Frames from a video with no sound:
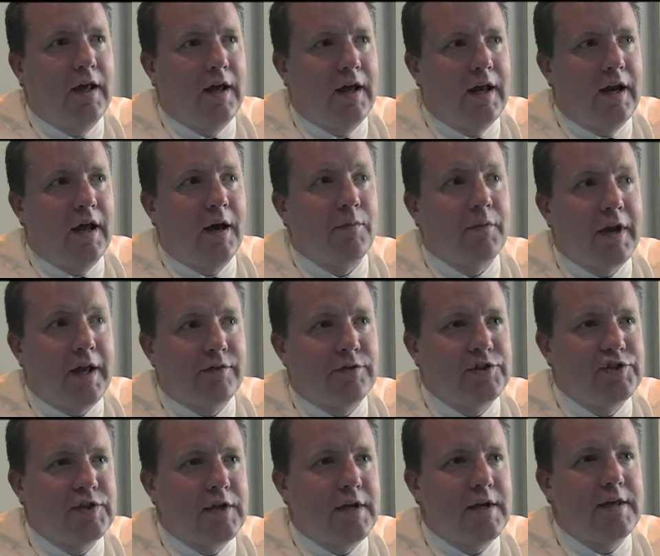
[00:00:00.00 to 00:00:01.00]
And I'm going to have to
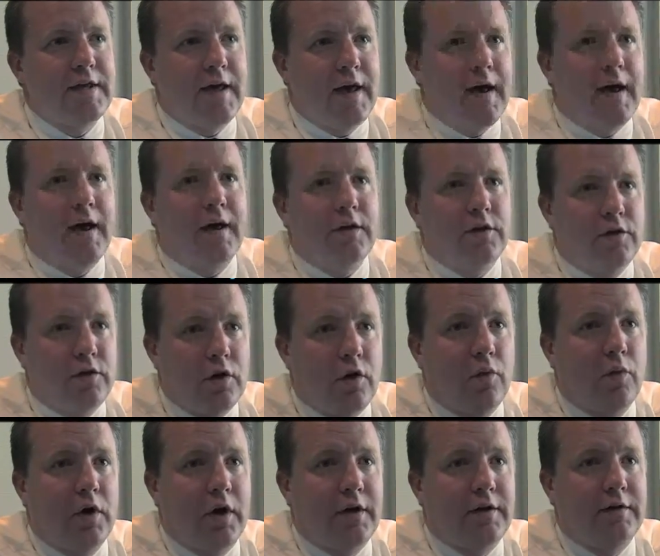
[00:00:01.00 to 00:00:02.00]
say, yeah, you know
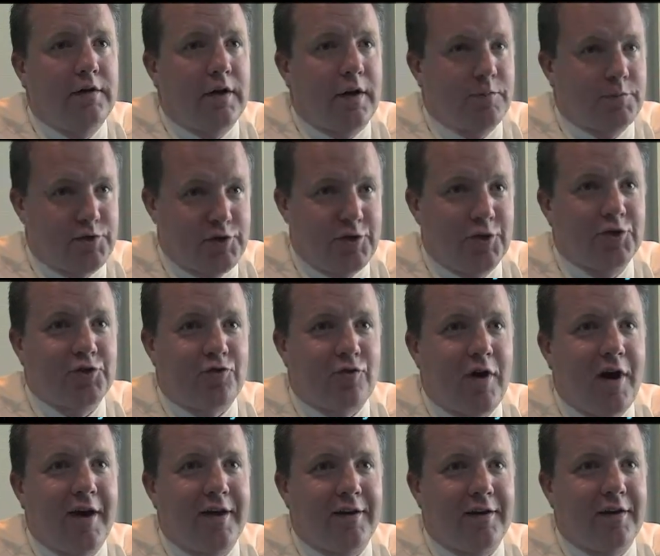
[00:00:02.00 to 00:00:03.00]
what? I'm still
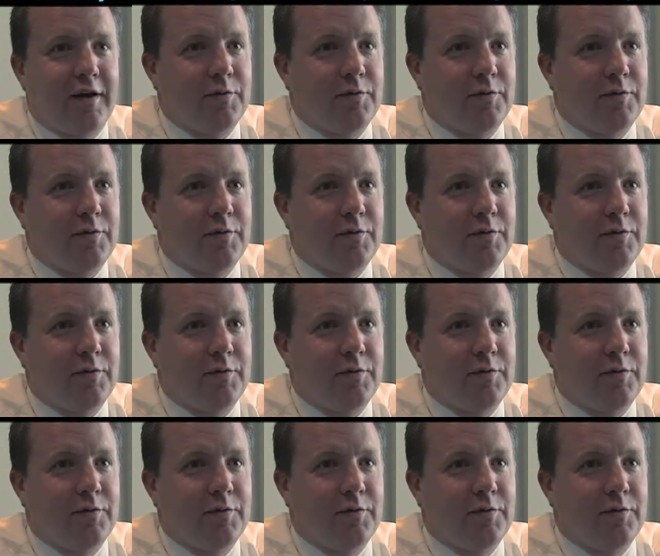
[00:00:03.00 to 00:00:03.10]
trying.